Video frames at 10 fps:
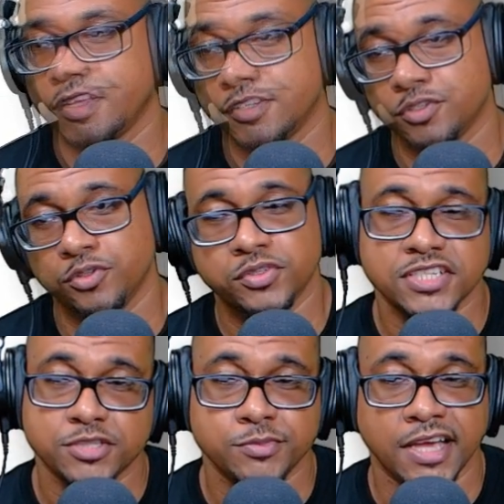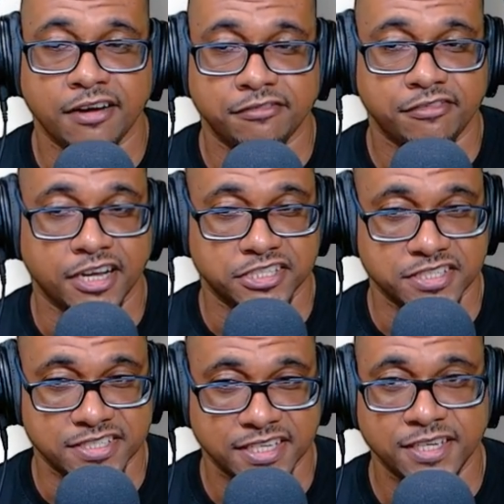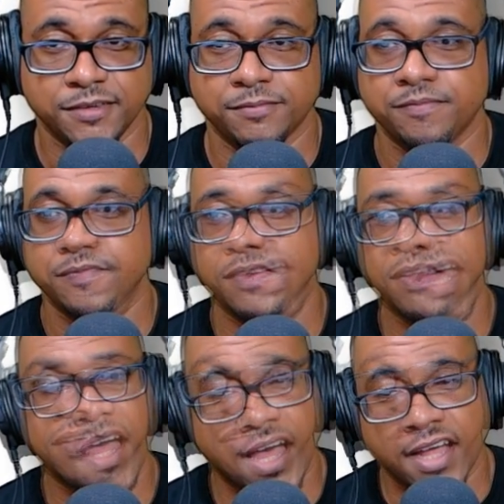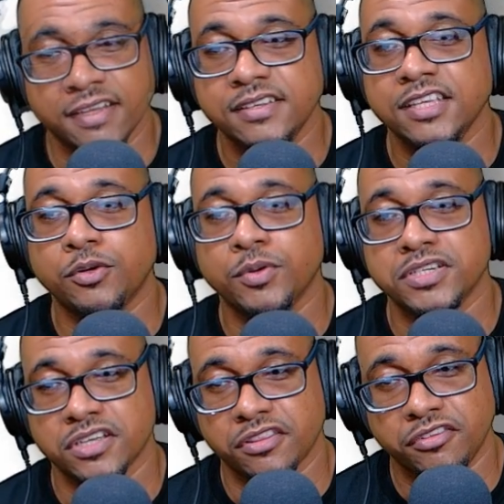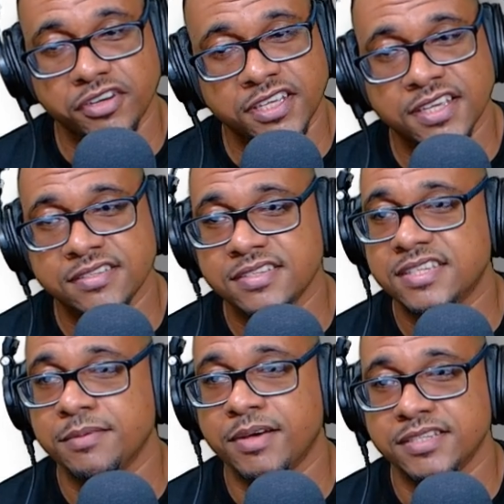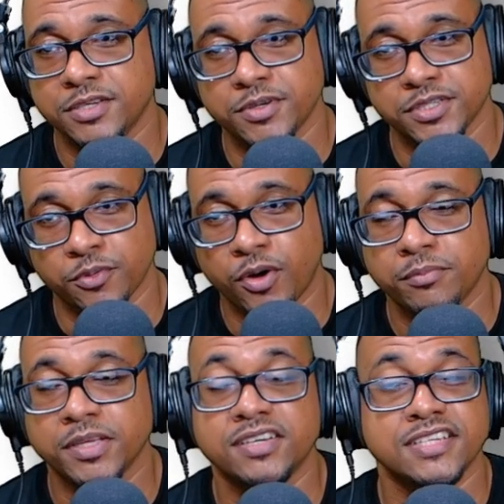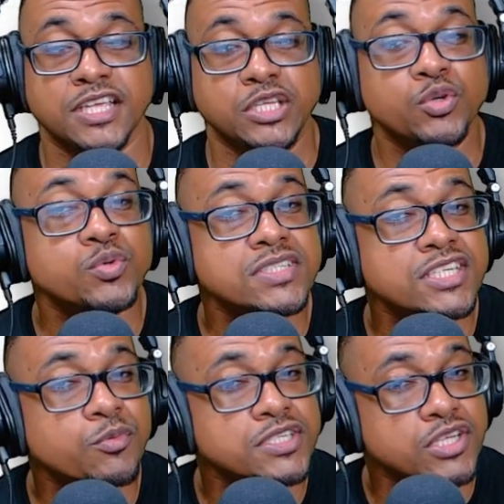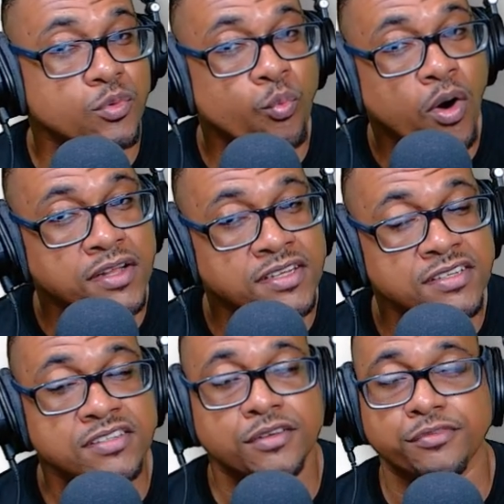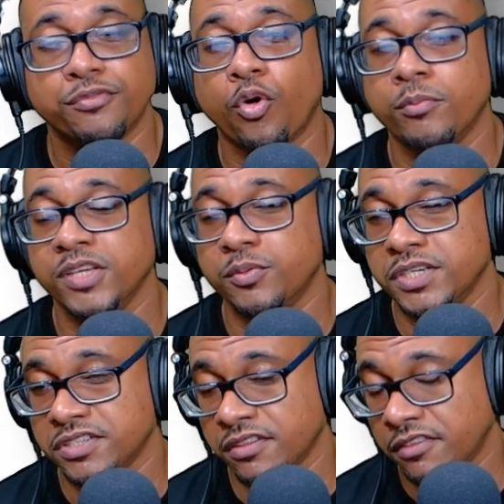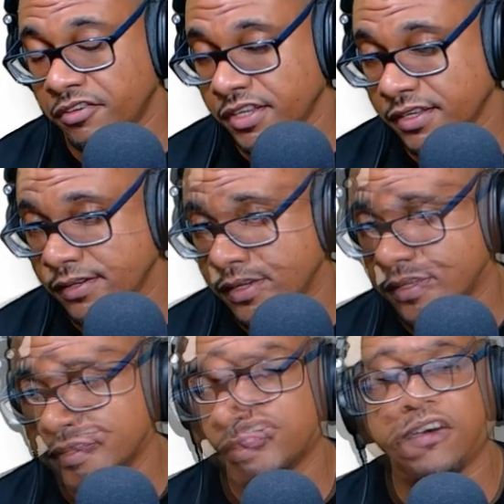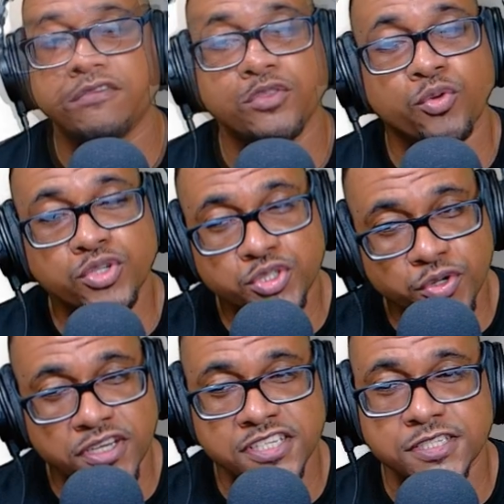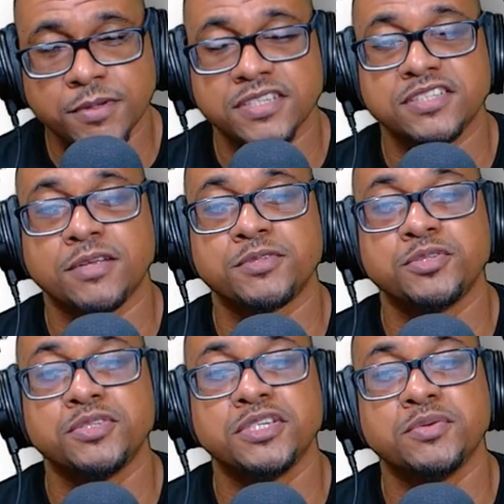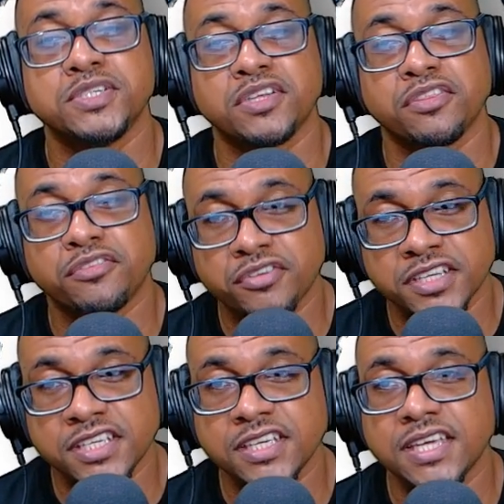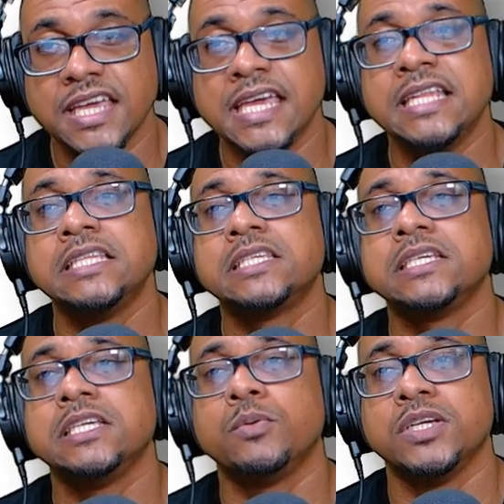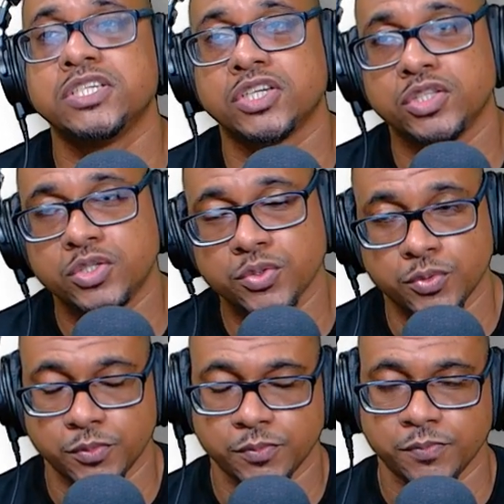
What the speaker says: So notice we have fractions again. And equation 3 is the same as equation 1 because I use equation 1 to form equation 3. So I have no choice but to substitute equation 3 into equation 2.